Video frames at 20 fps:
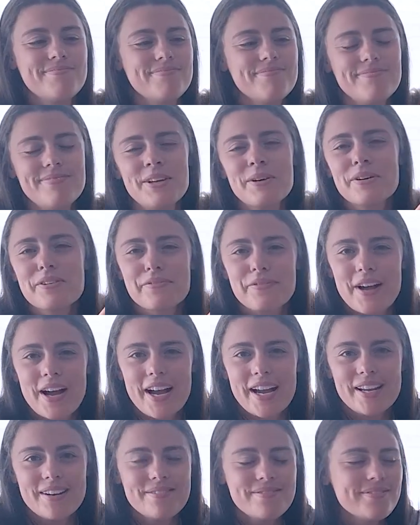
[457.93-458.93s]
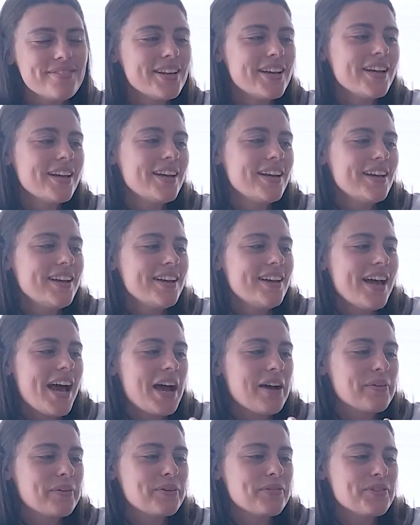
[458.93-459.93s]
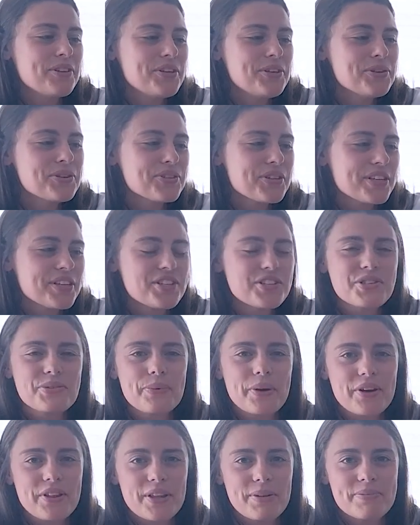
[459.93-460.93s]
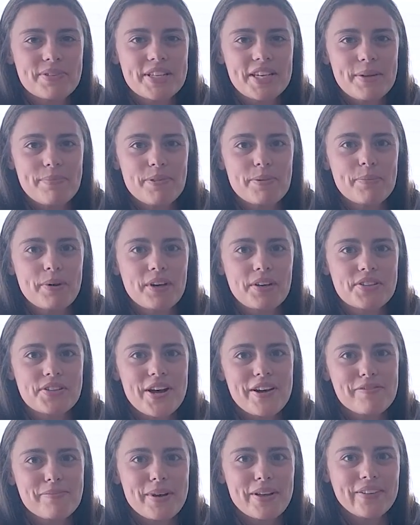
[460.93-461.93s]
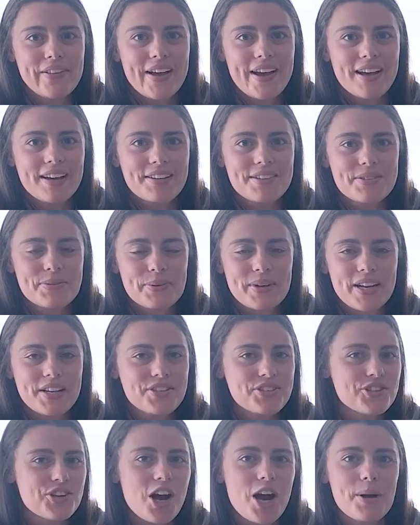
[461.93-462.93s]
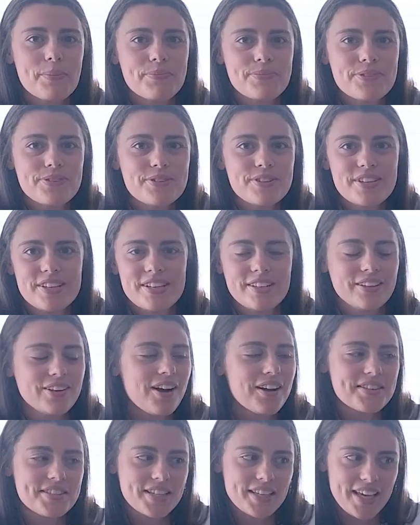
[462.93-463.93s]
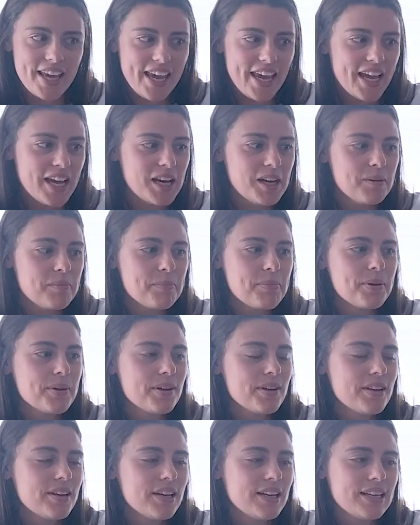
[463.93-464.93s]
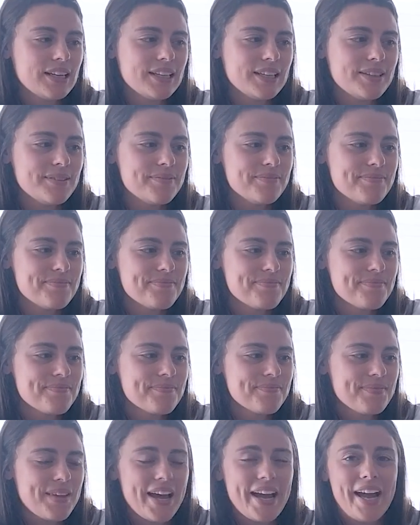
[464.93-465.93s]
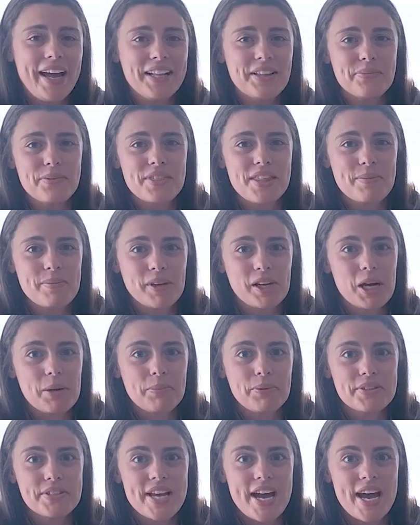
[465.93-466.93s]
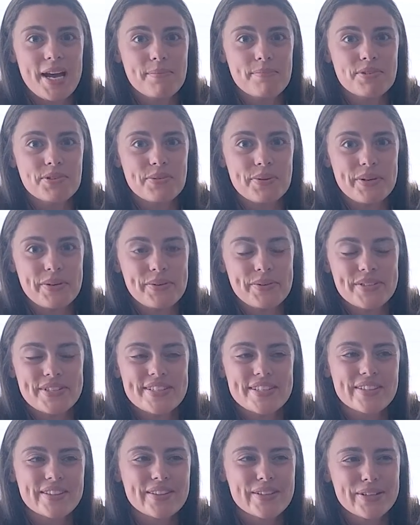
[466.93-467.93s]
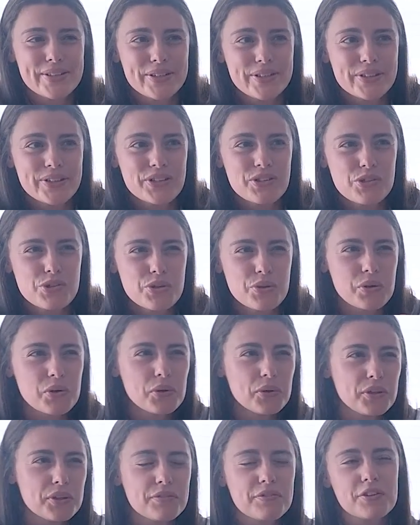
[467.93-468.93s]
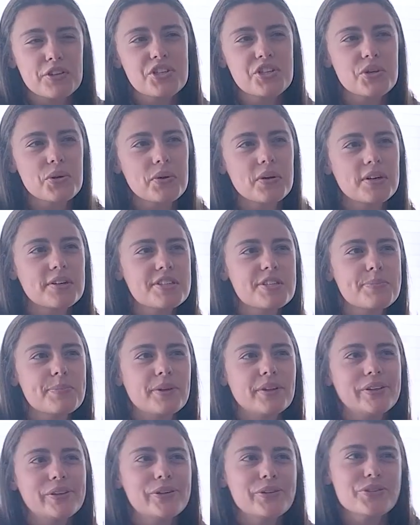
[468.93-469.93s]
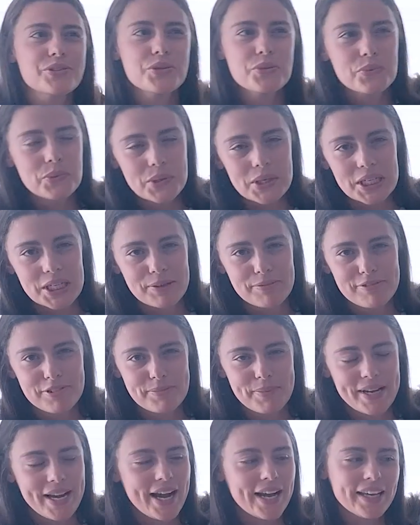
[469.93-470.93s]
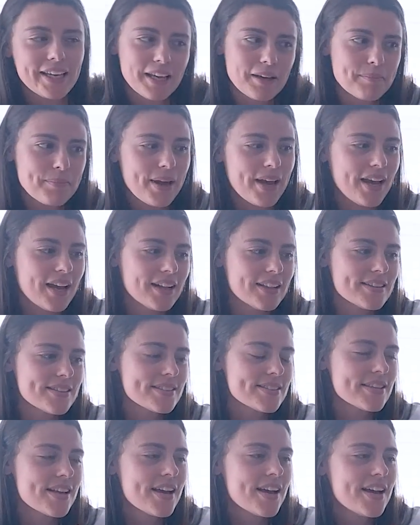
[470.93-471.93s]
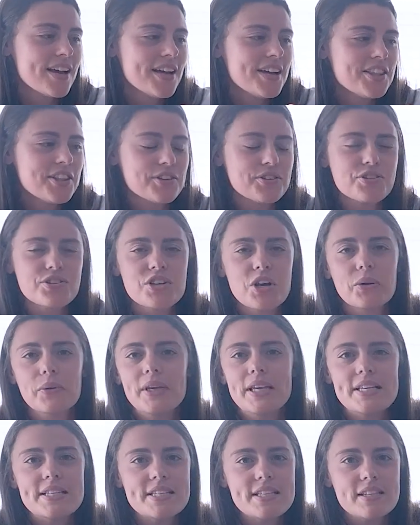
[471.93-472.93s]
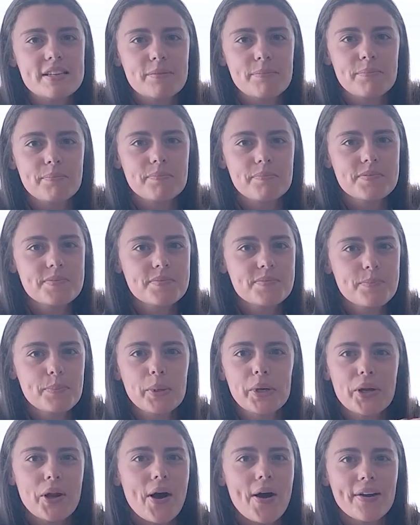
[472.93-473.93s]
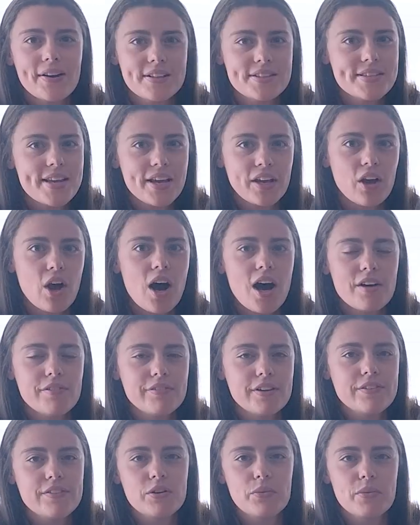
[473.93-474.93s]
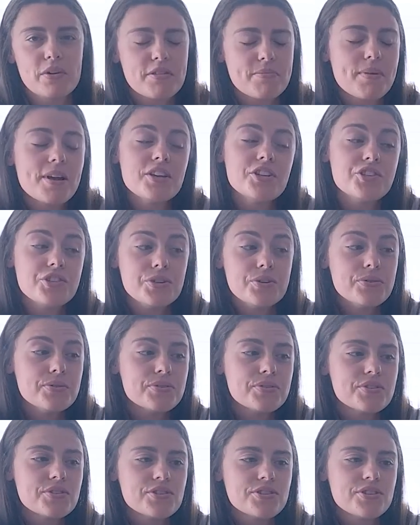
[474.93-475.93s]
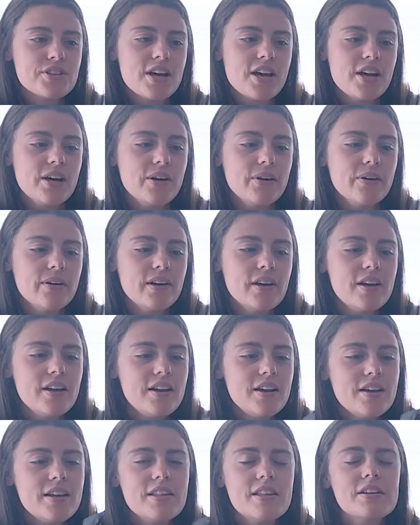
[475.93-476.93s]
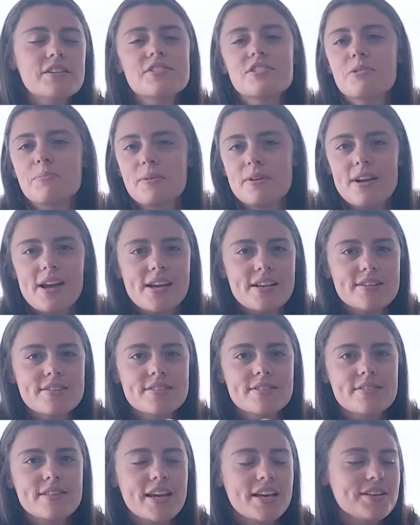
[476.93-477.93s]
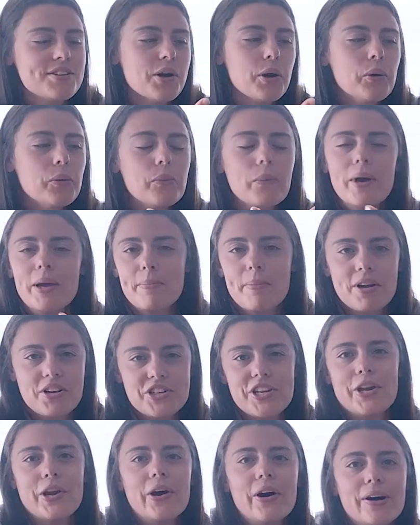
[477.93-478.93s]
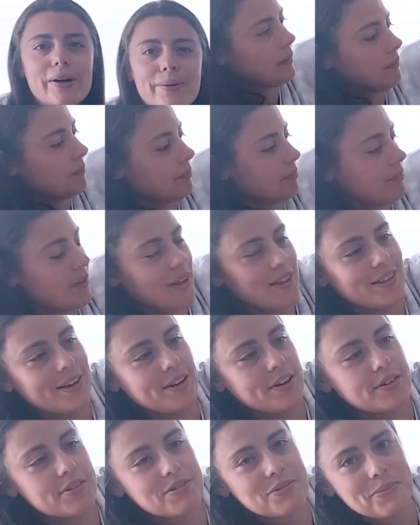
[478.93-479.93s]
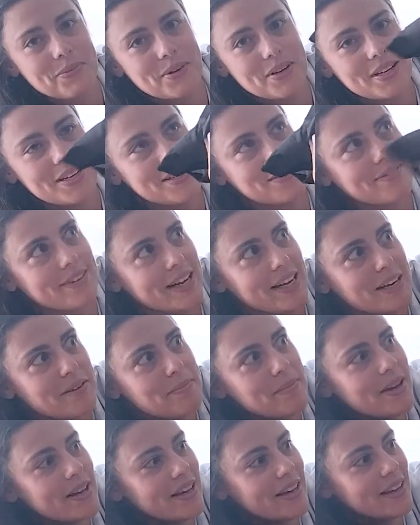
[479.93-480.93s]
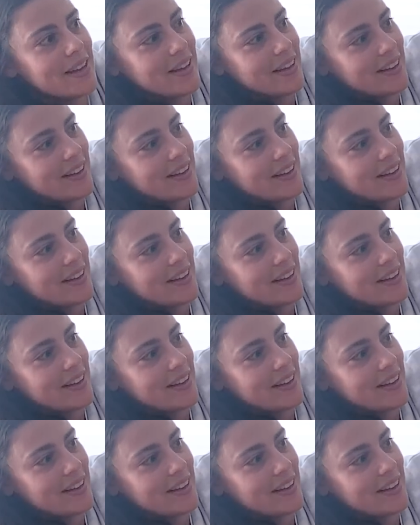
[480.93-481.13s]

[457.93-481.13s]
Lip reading: They were fine. I would usually just wear them to keep the bugs off my legs when I stopped and got to camp. I hiked with them a couple times when it was a little too cold for shorts, but a little too warm for my hiking pants. They're so easy to put on and take off even with my shoes, so they're super nice. They don't weigh much at all. There's one rain mitt.